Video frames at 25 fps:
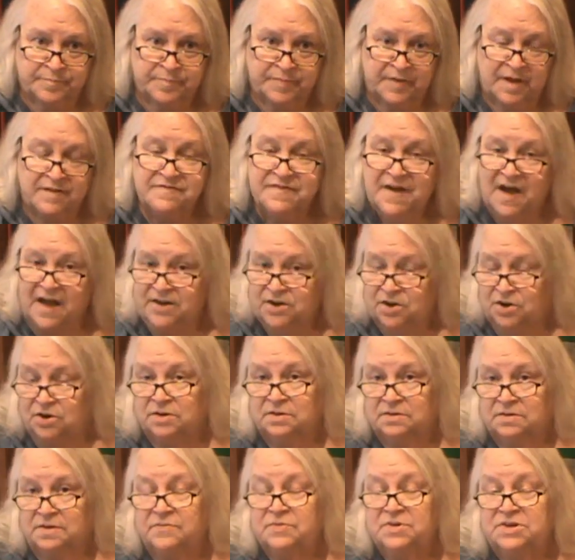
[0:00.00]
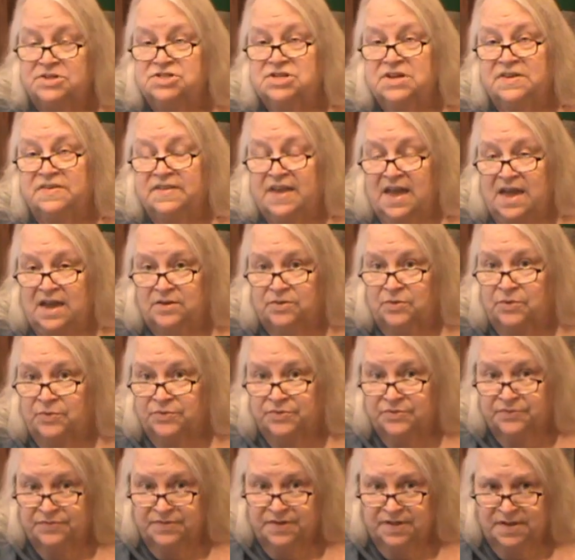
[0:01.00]
fire, which is
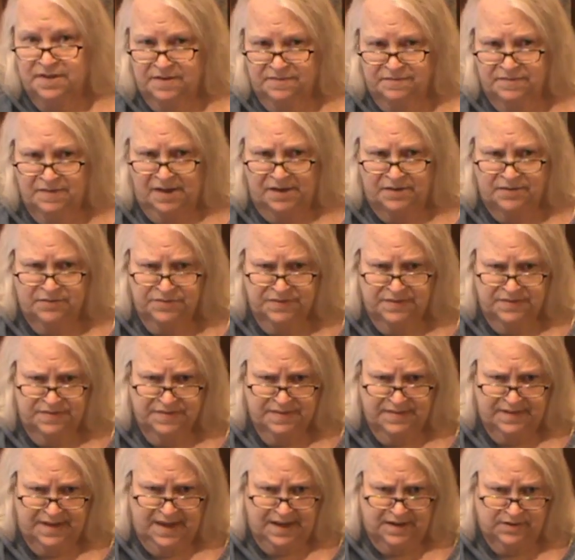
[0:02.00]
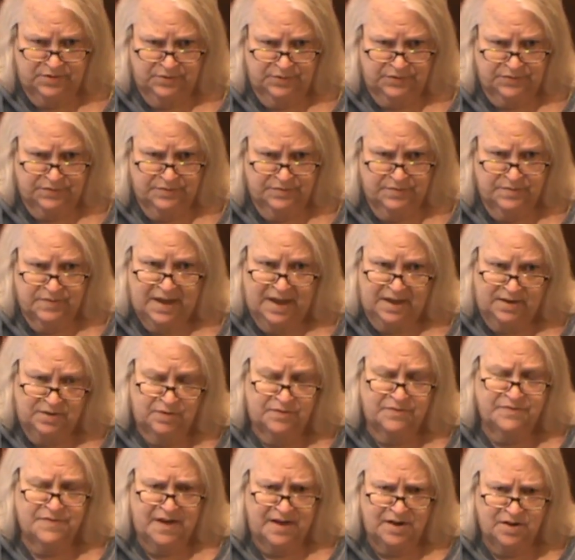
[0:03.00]
candles. Fires is the candles.
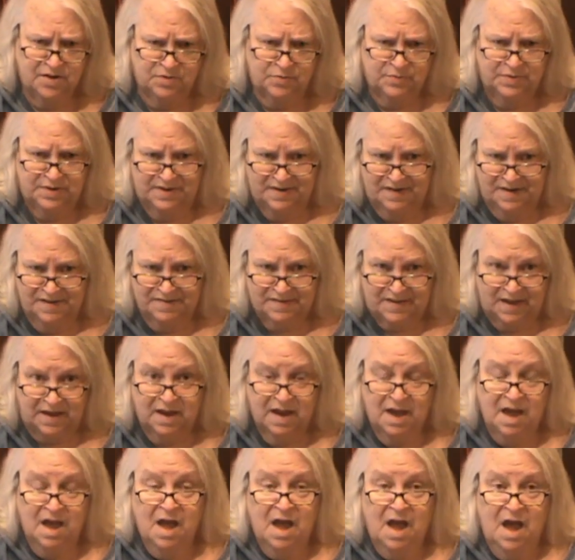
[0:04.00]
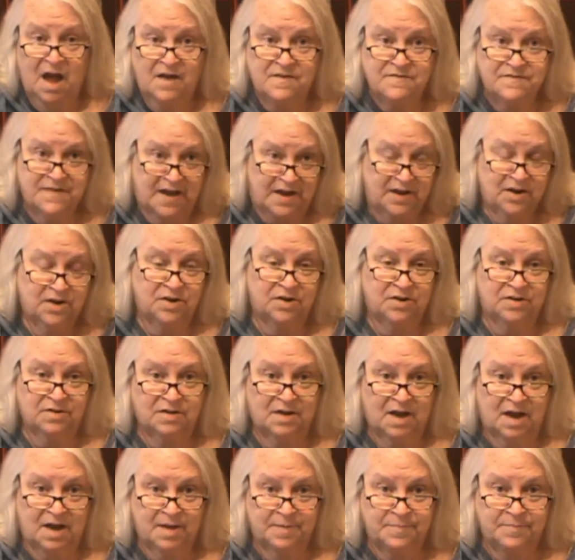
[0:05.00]
Candle, fire, what did I say? fire,
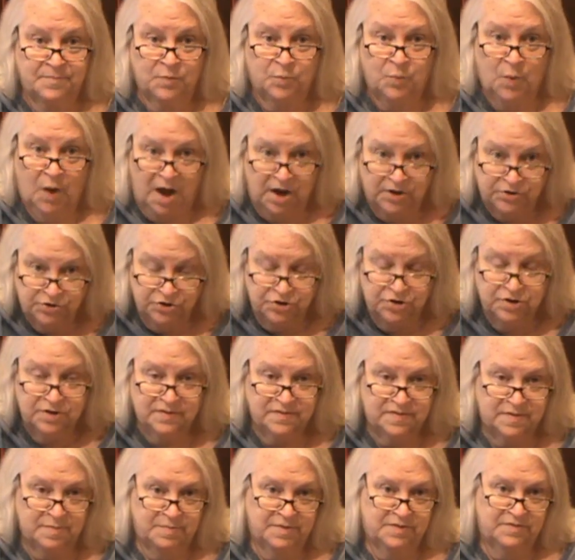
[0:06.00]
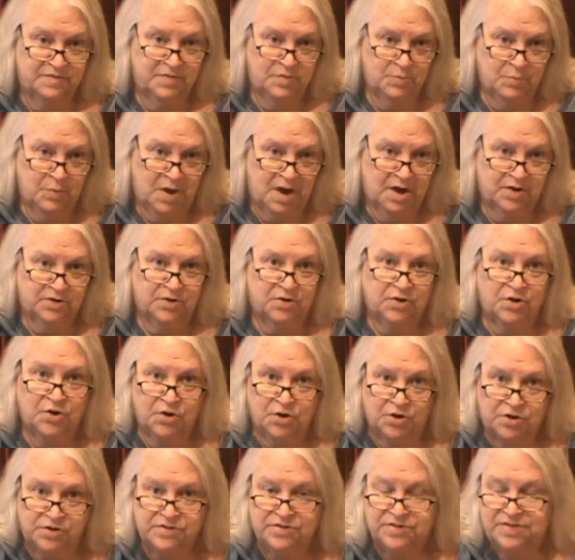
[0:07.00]
um, water, some leaf of water,
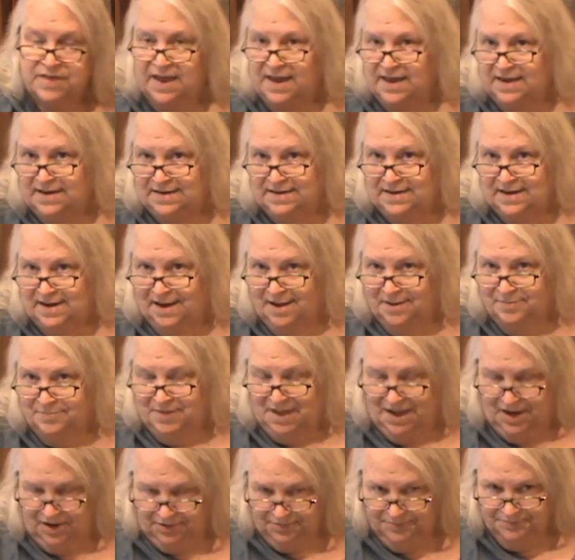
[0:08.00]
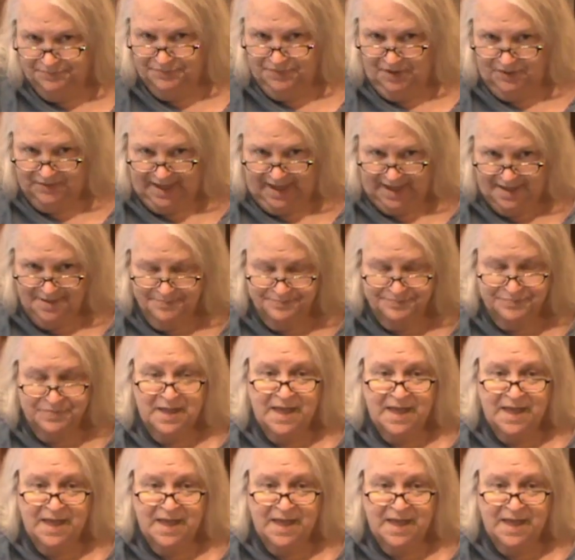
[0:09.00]
earth, and um, air. Okay.